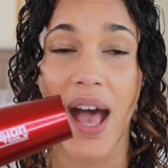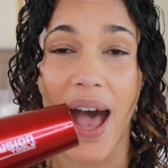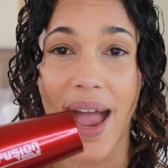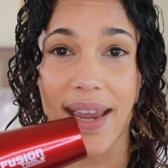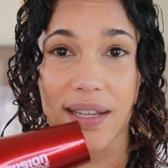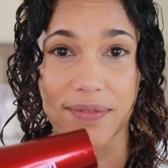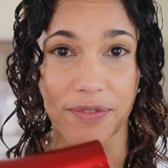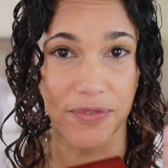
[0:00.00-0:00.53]

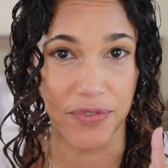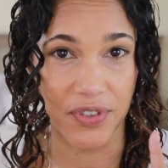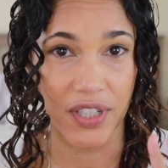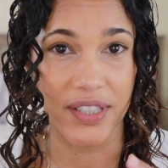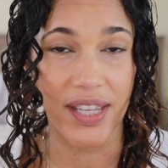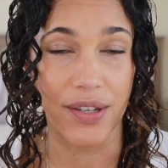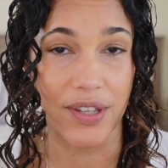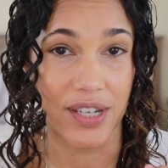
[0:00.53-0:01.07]
I feel
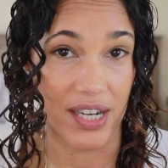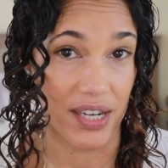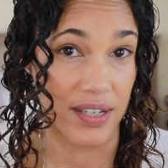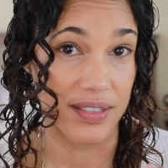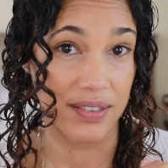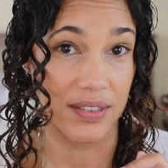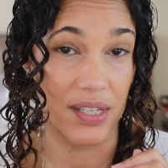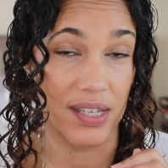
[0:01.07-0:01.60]
that the hair
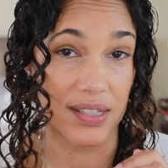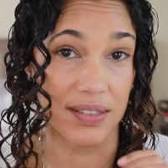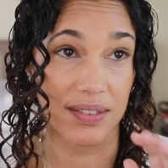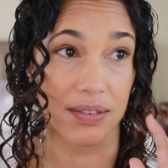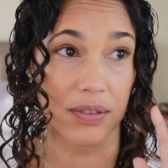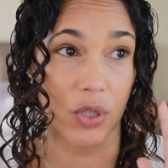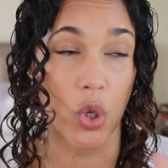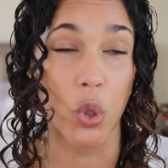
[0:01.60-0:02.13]

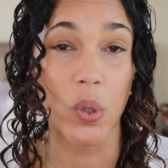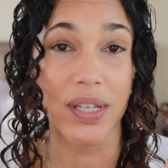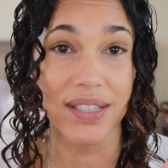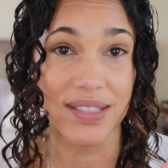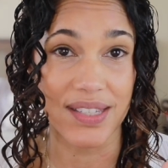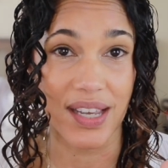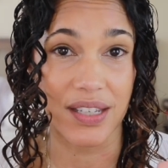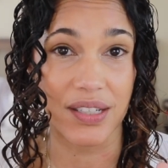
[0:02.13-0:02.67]
is
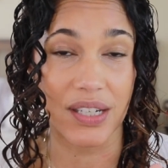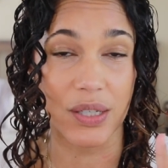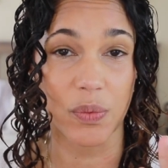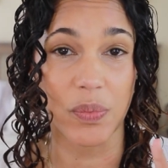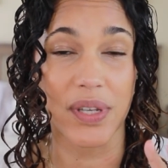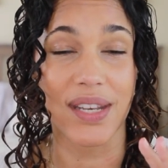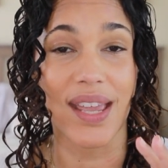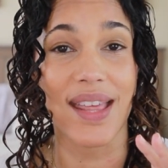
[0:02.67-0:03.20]
cooling down a little
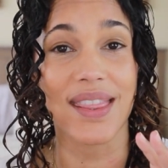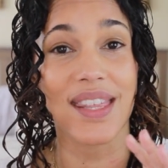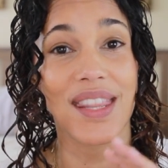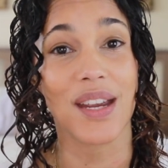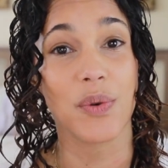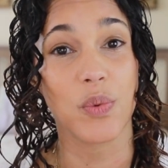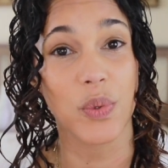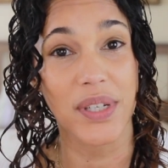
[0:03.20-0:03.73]
bit, and then
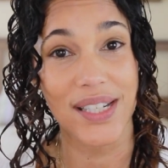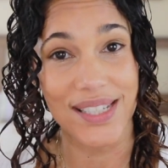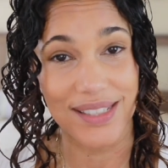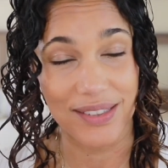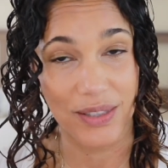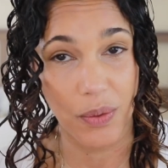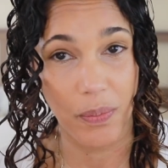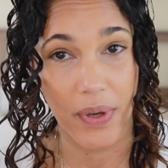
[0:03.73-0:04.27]
I
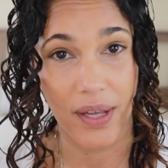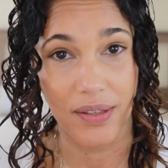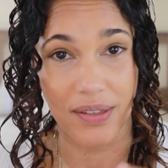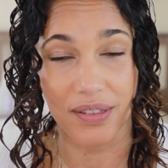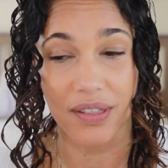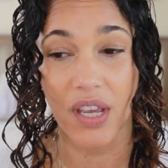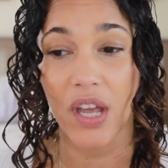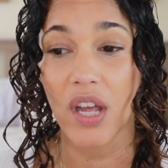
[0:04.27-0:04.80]
release the
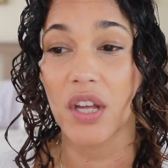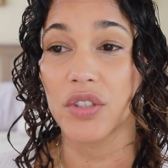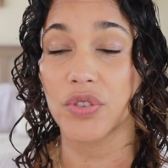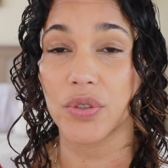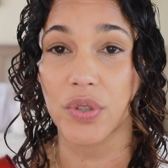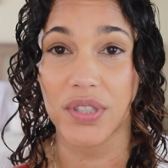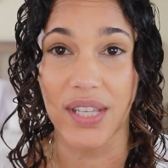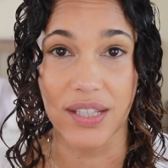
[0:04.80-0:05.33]
button
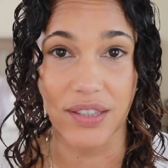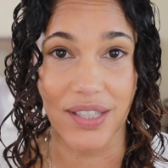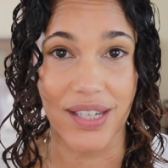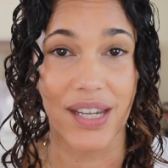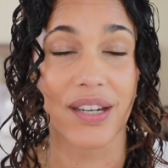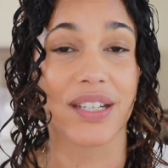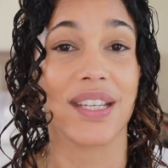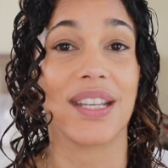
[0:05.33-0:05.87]
so that the
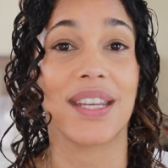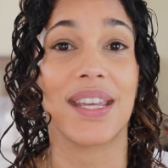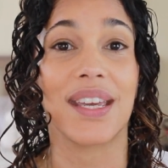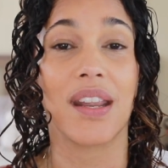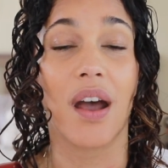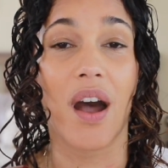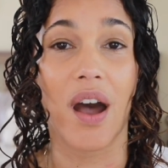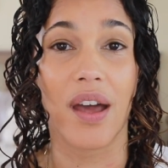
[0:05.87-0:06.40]
hair can
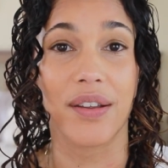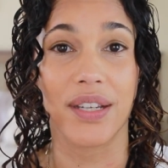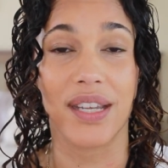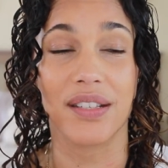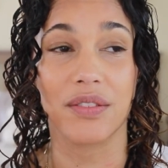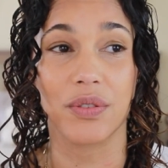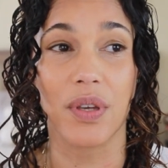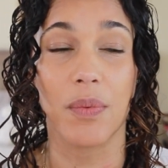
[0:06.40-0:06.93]
get hot
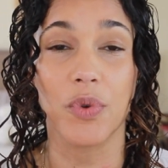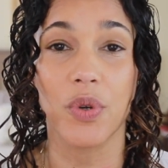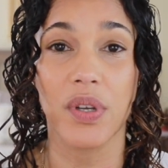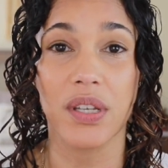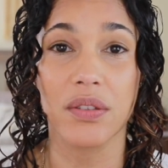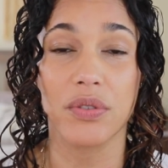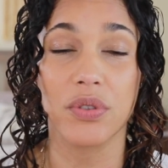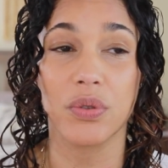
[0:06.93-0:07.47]
again. So I'm
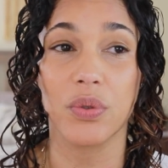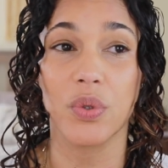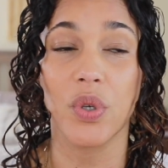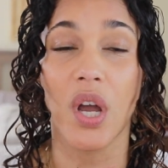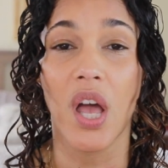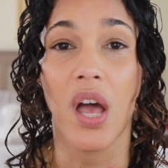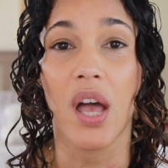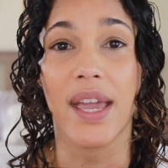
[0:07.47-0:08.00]
going
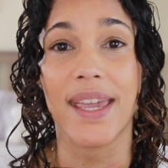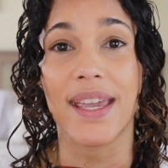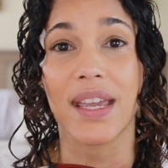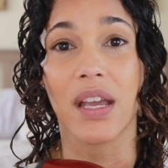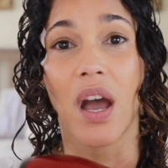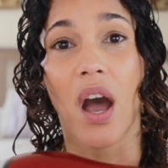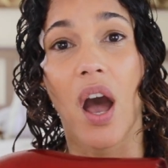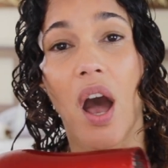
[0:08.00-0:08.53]
to
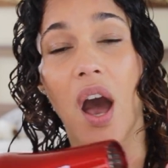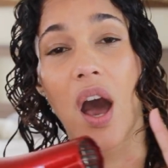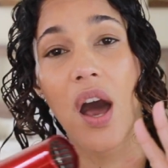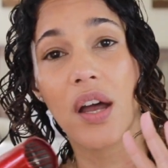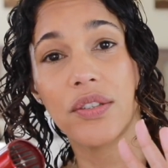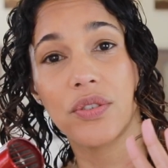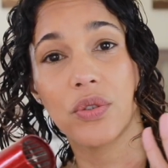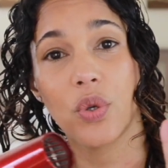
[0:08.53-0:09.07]
a
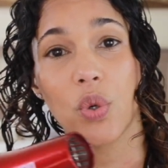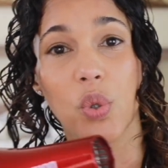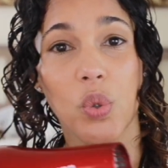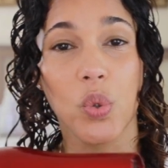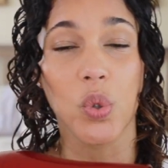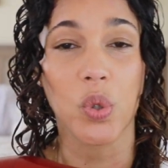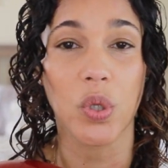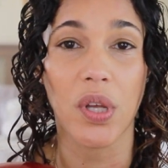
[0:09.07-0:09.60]
hot,
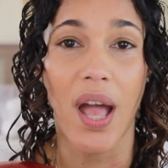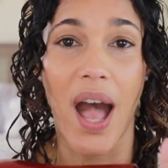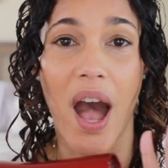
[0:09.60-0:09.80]
cool